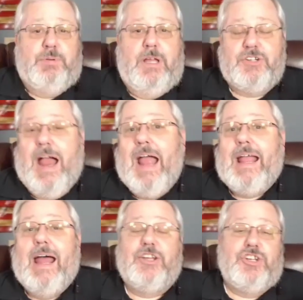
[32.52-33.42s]
a pleasure. I
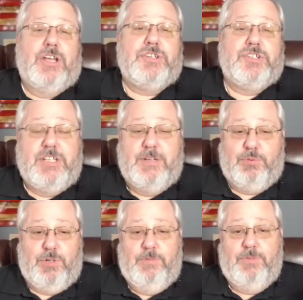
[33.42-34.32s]
got a chance to see a
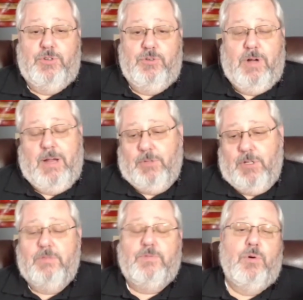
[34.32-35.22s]
preview. I'm
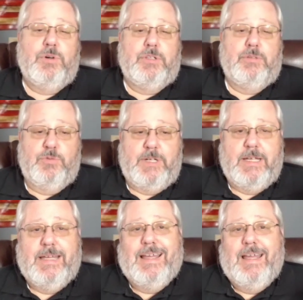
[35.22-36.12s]
looking forward to the
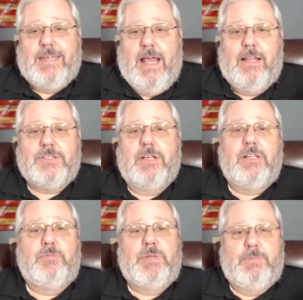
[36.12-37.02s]
movie. Tell us a
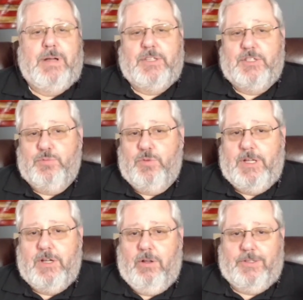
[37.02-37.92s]
little bit about this
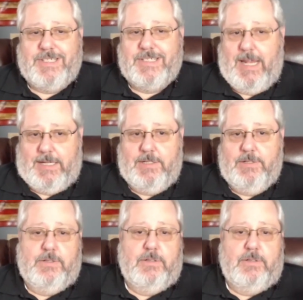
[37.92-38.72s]
movie called Sight.